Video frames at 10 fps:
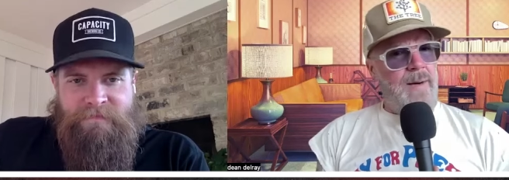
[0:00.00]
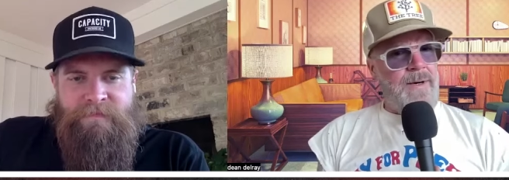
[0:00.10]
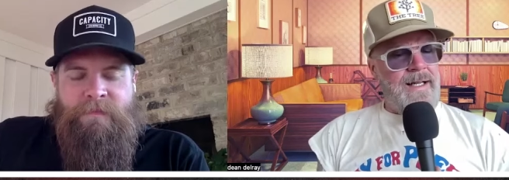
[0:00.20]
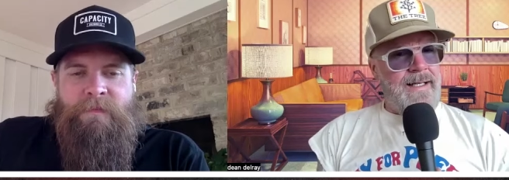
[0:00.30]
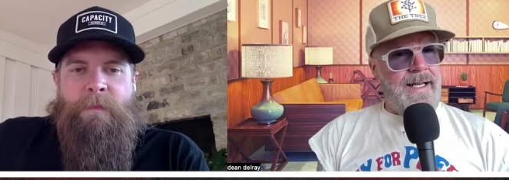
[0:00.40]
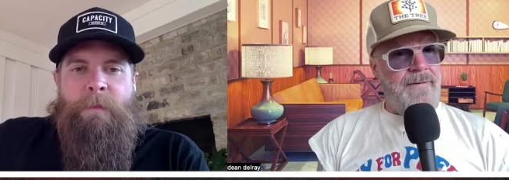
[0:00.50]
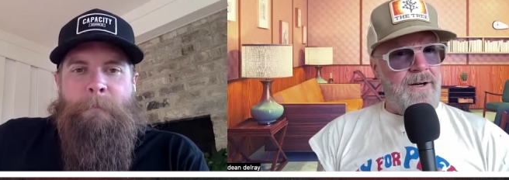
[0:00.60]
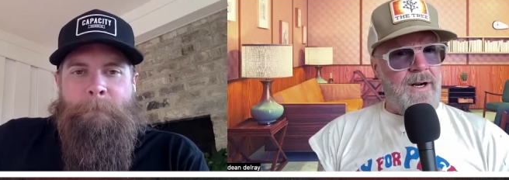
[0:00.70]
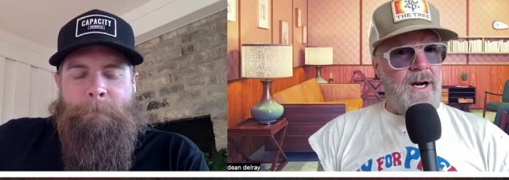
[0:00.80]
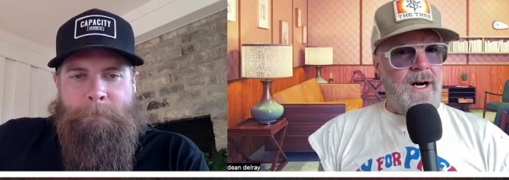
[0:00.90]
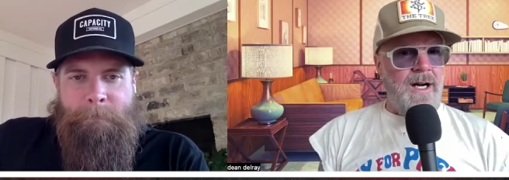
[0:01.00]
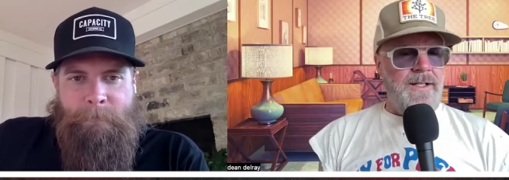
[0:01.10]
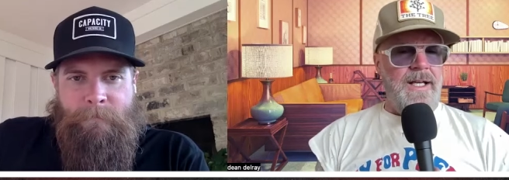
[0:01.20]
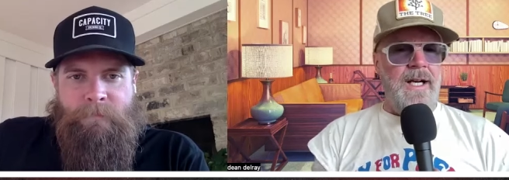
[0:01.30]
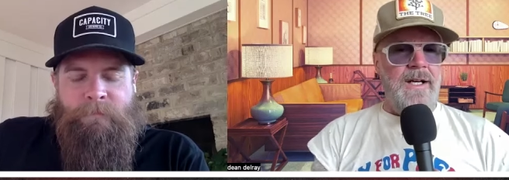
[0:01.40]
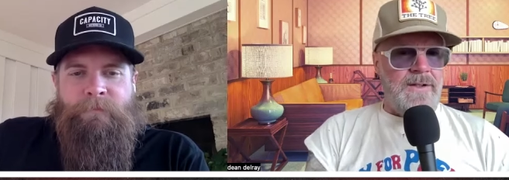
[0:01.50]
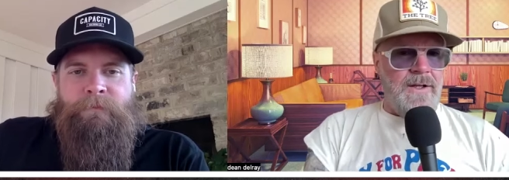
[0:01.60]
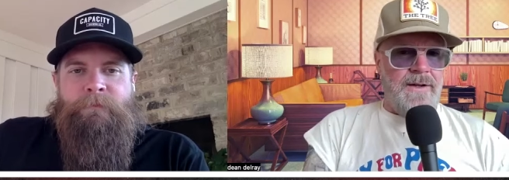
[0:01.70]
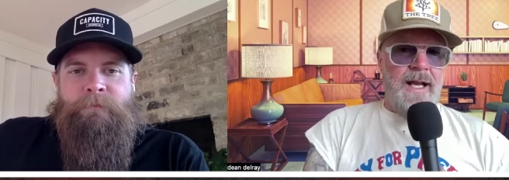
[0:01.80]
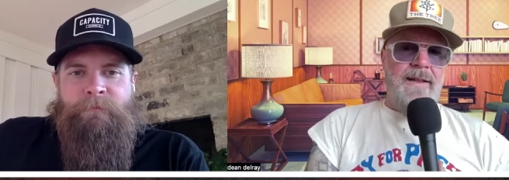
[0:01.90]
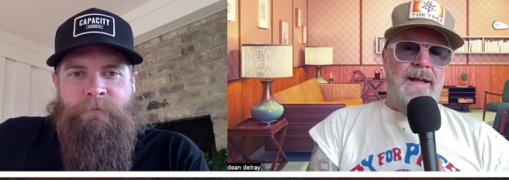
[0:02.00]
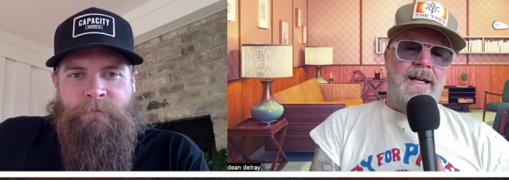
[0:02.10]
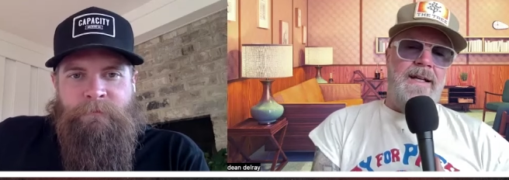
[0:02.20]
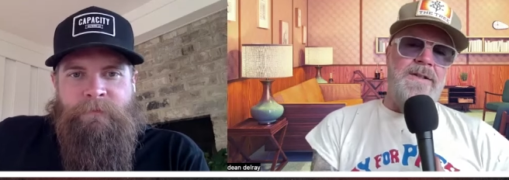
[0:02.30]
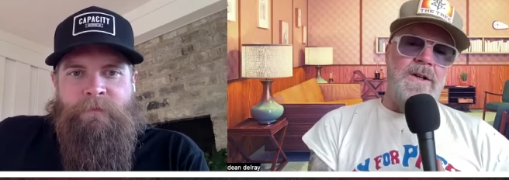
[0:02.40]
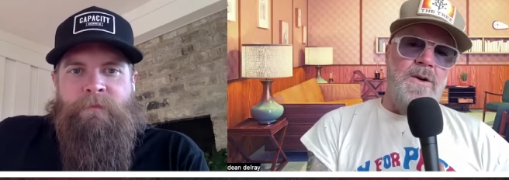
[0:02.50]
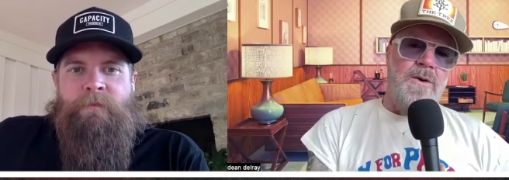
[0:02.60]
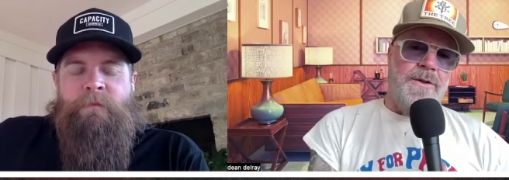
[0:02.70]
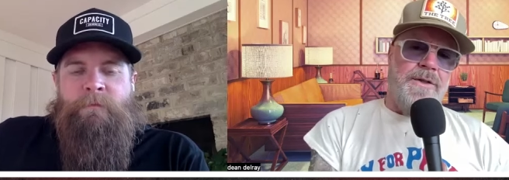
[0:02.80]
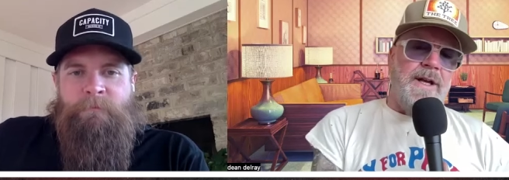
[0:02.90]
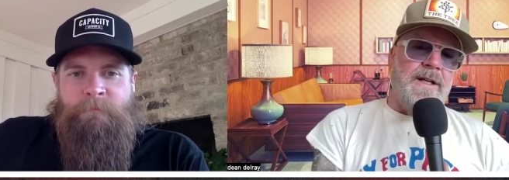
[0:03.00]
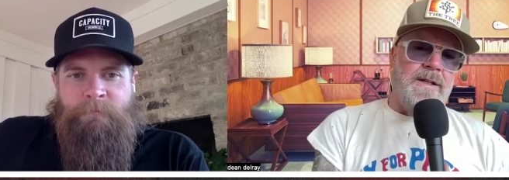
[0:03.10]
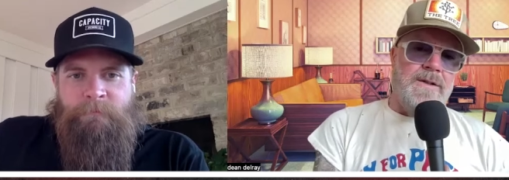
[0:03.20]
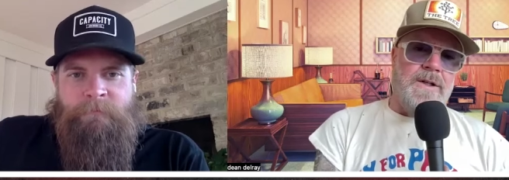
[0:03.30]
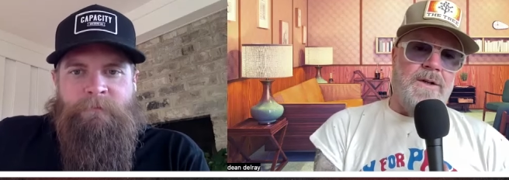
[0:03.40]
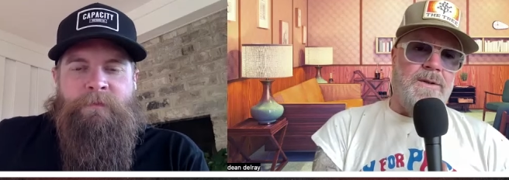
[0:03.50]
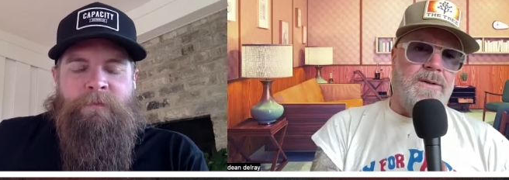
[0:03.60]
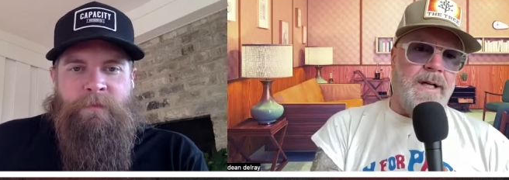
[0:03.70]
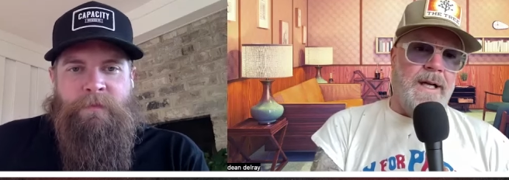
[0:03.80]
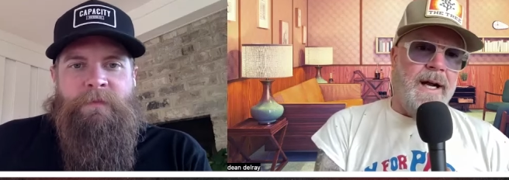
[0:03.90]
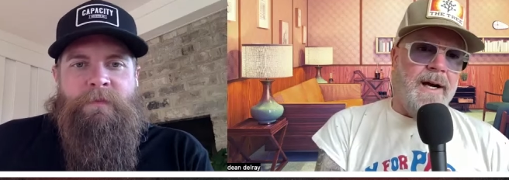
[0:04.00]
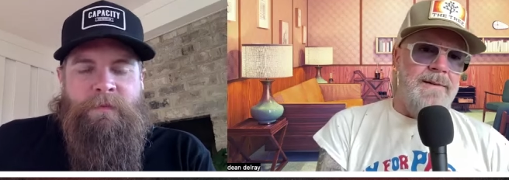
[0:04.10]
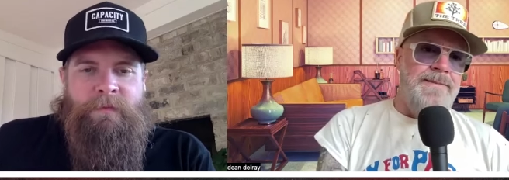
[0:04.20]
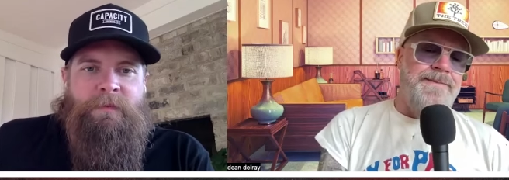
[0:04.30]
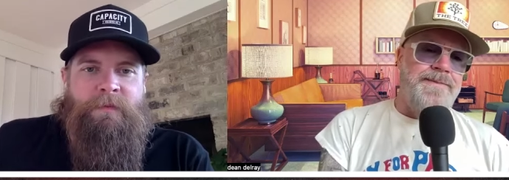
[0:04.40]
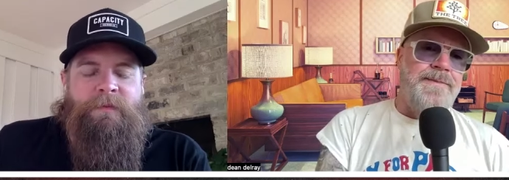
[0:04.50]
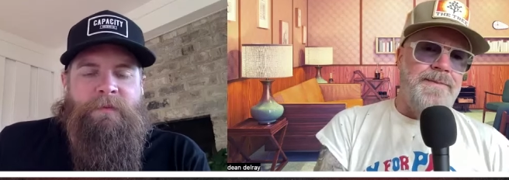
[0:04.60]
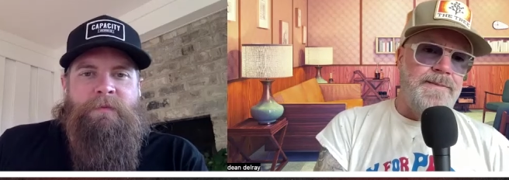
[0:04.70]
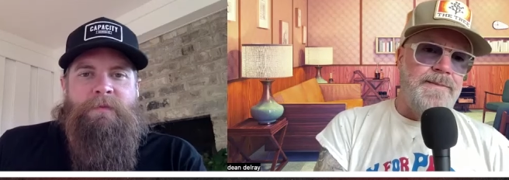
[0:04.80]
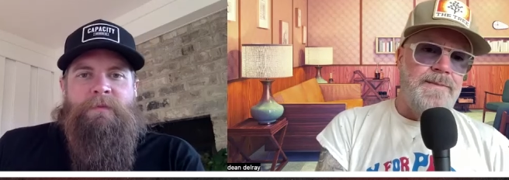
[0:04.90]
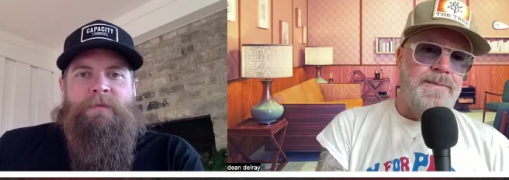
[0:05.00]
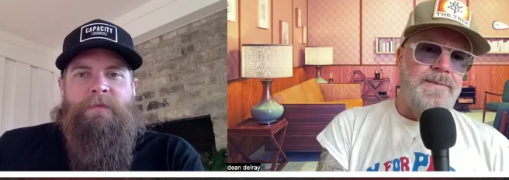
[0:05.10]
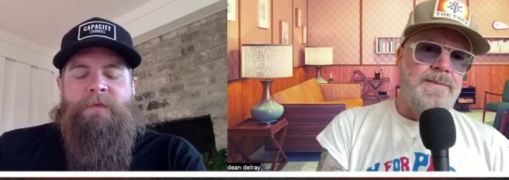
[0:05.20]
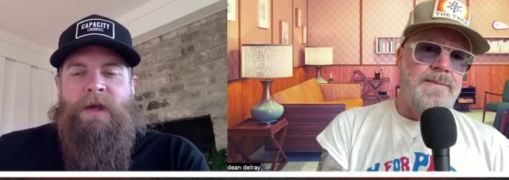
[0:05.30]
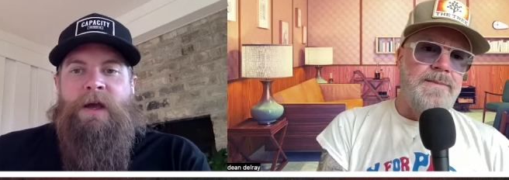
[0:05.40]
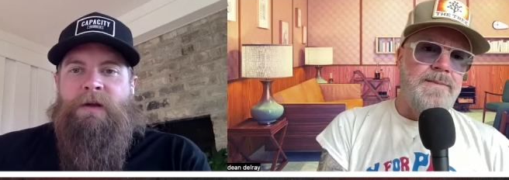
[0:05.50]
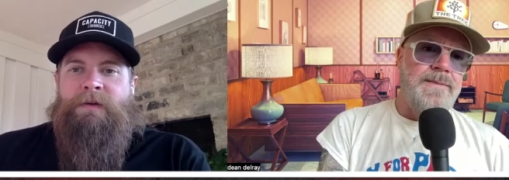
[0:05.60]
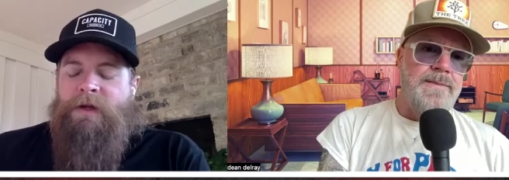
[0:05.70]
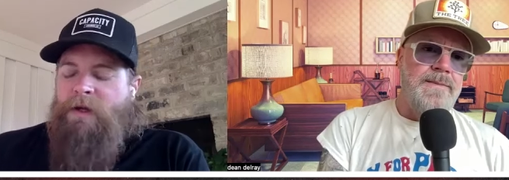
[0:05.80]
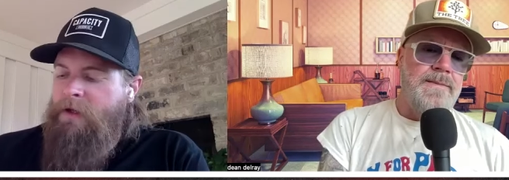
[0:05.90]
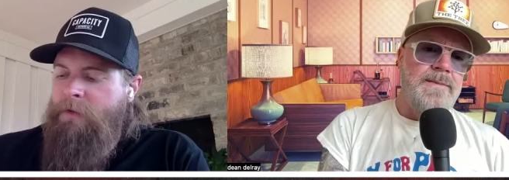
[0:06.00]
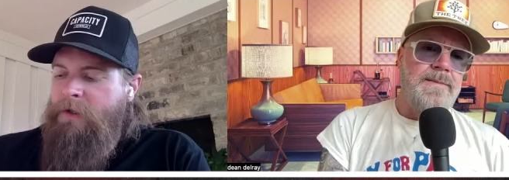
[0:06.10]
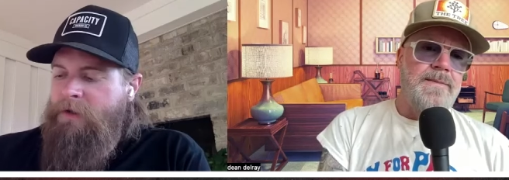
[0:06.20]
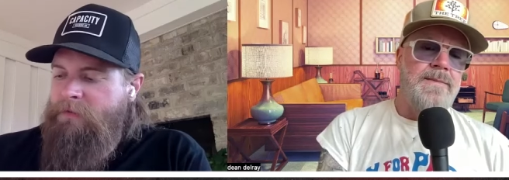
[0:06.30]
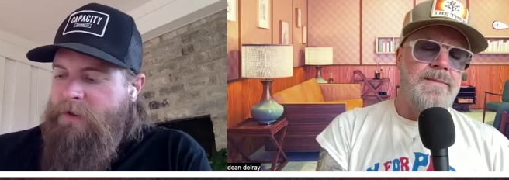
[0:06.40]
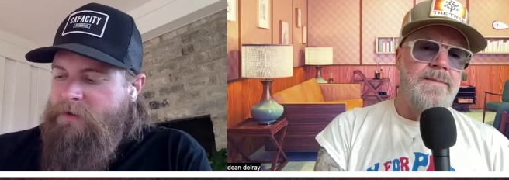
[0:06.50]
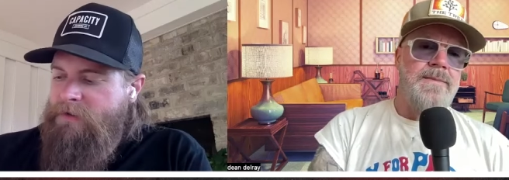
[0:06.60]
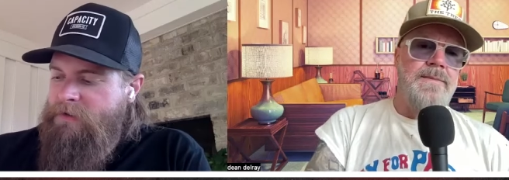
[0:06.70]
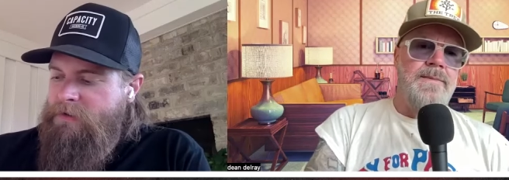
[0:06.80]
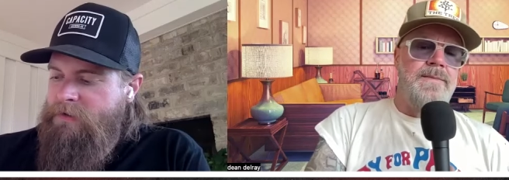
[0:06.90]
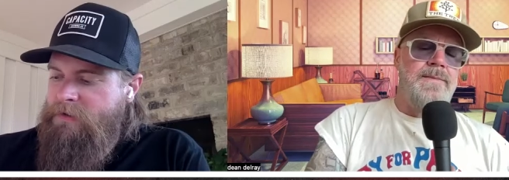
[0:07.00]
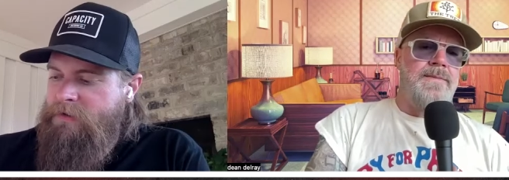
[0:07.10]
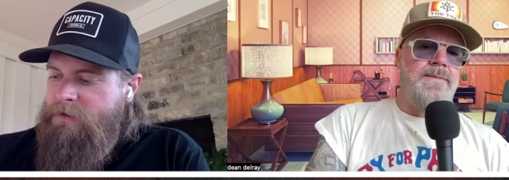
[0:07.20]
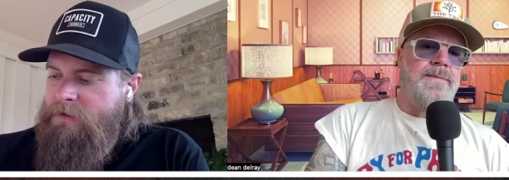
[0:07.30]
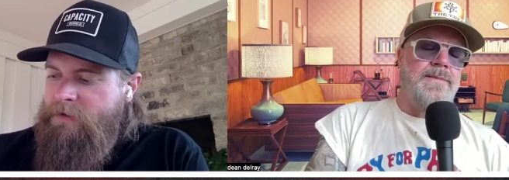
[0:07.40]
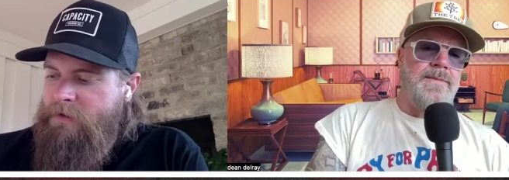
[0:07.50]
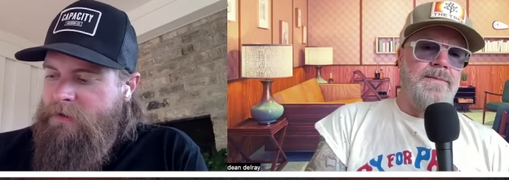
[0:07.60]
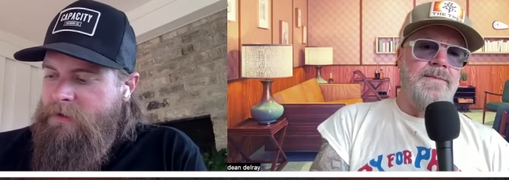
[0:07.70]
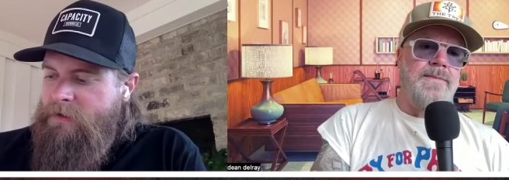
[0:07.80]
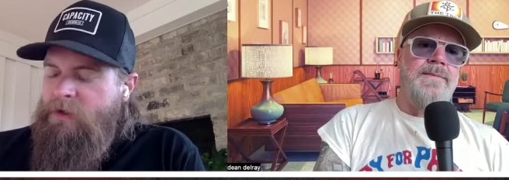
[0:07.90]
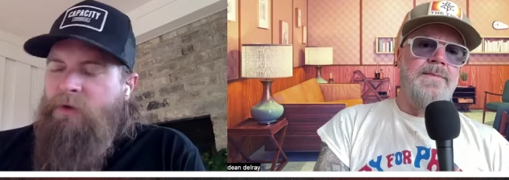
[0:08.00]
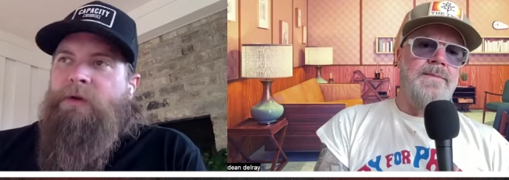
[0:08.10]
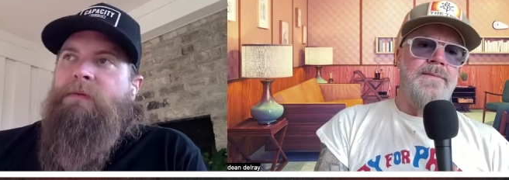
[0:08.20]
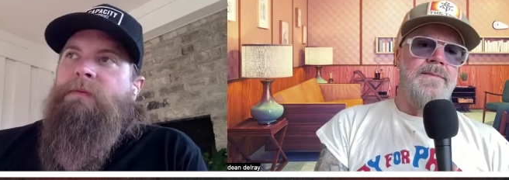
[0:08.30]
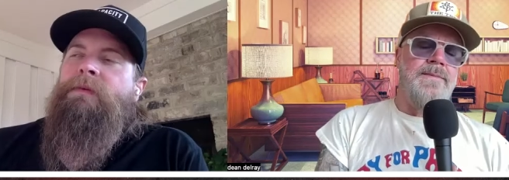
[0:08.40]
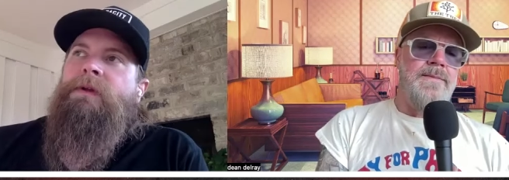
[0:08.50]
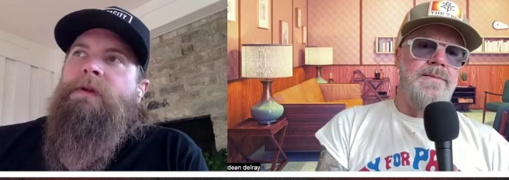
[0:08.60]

Speaker 1: I would have never gone, you know. So yeah, that is a cool thing to do, you know.
Speaker 2: Yeah, yeah. And I mean it's you know, you